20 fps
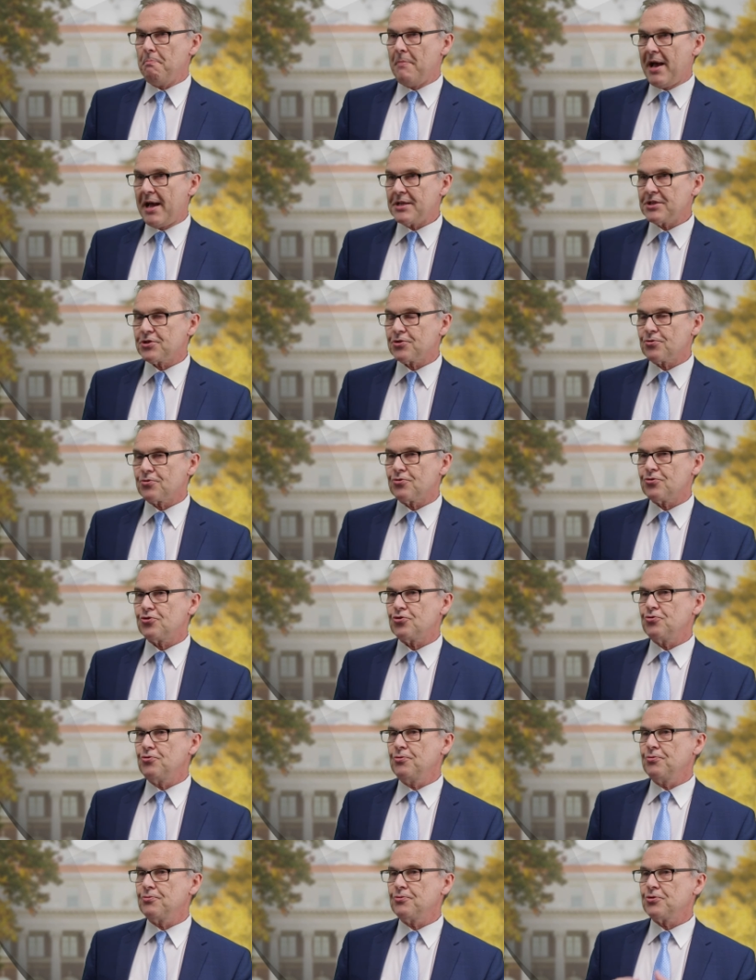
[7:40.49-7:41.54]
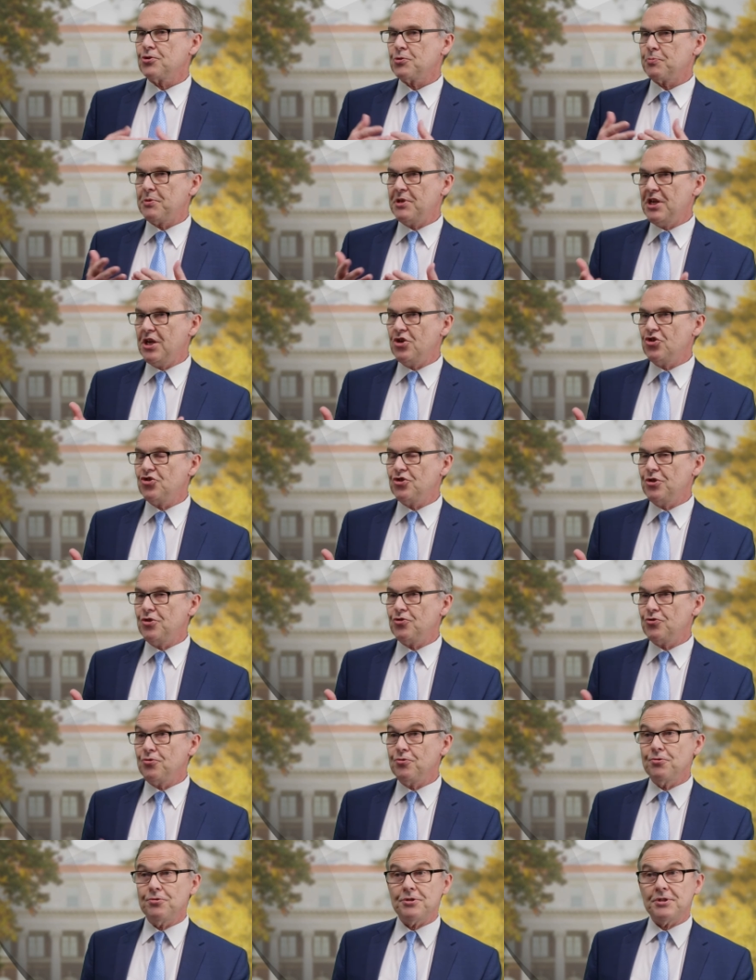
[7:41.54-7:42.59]
master students, PhD
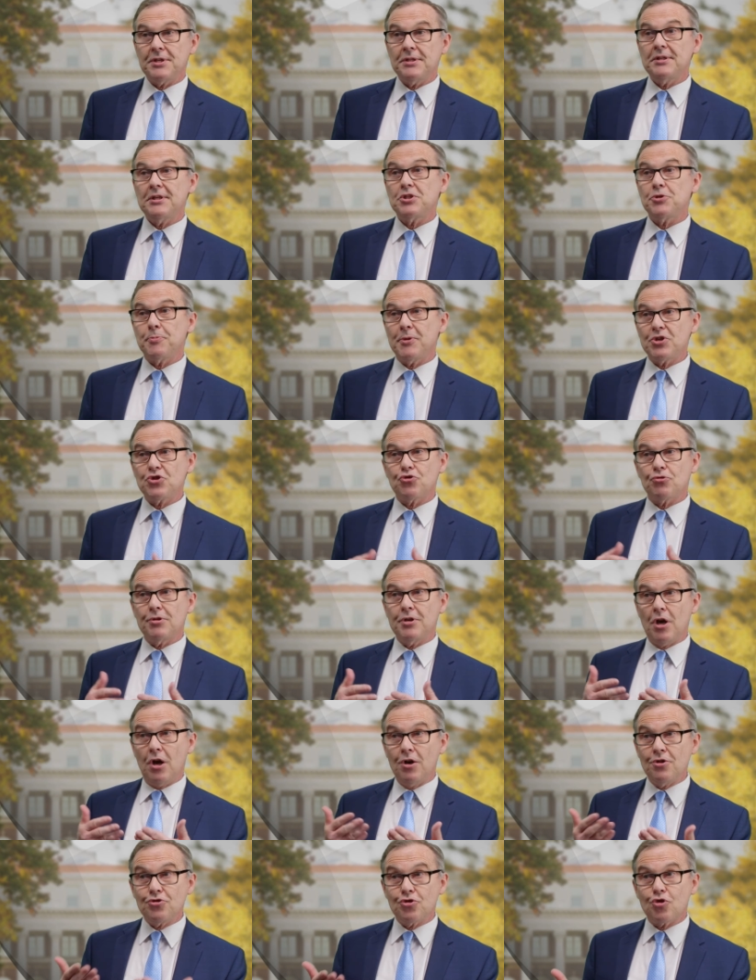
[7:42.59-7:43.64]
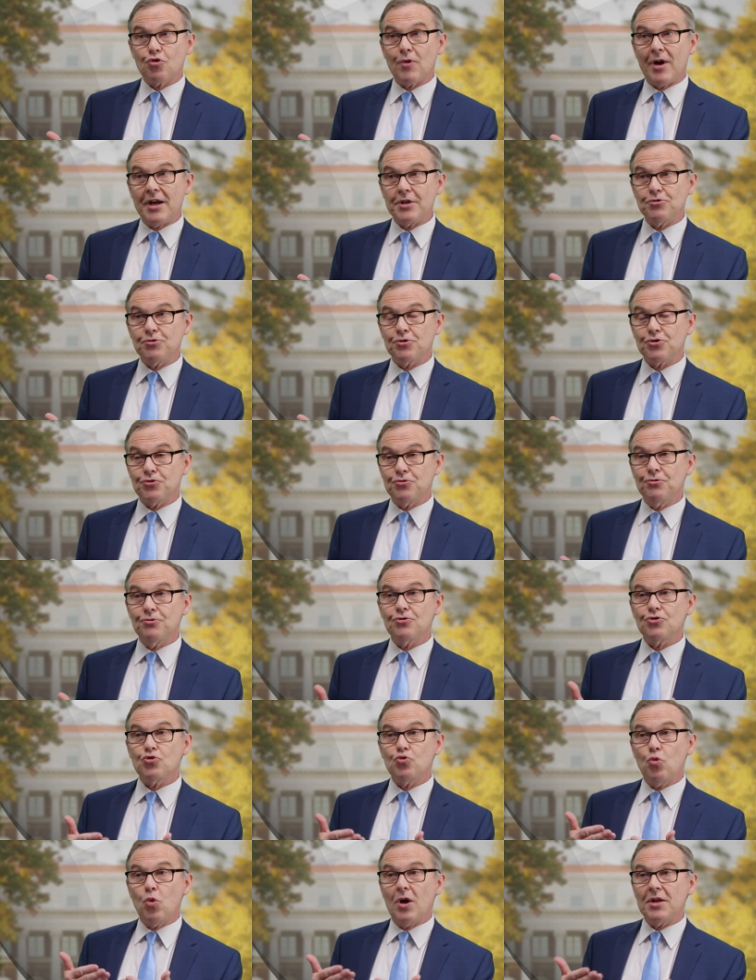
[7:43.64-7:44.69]
students, and especially undergraduate
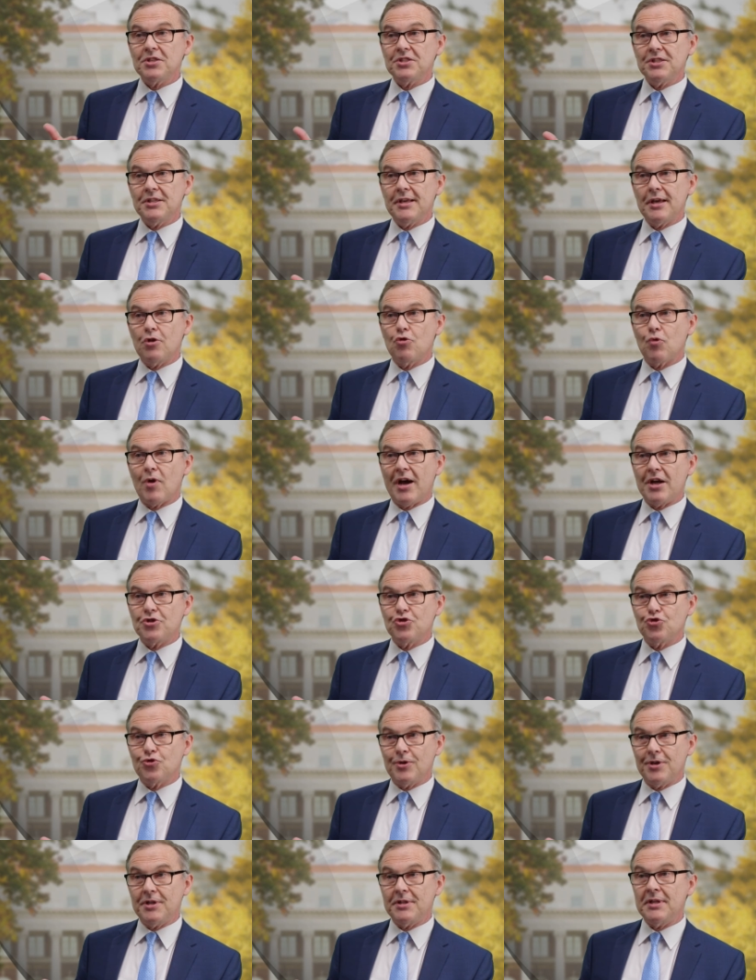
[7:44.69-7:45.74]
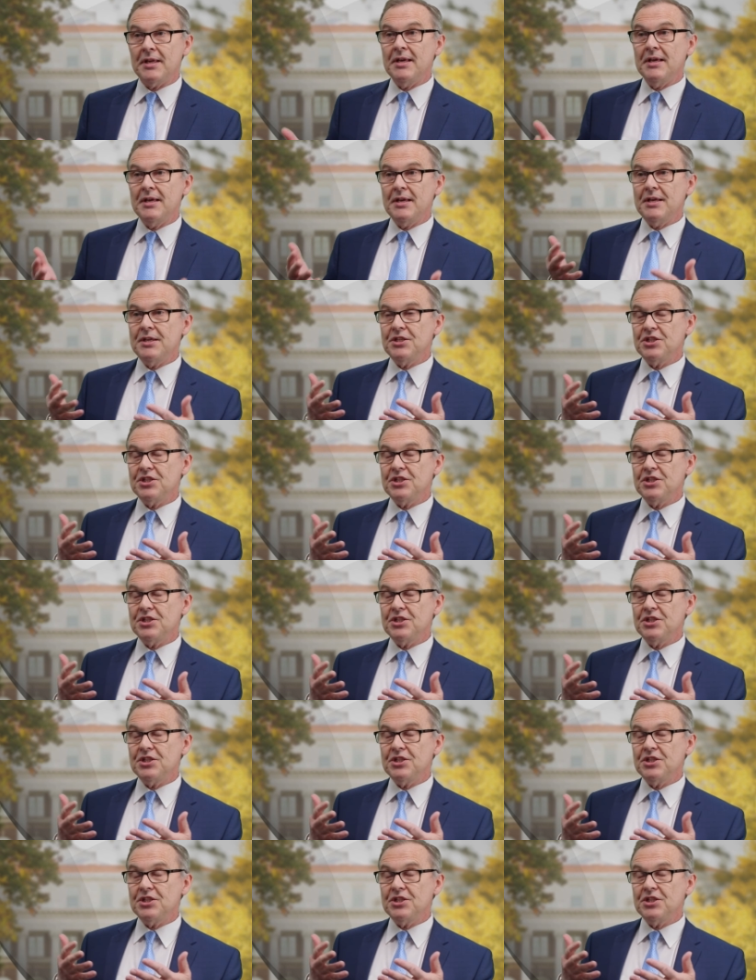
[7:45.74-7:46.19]
students, once they graduate,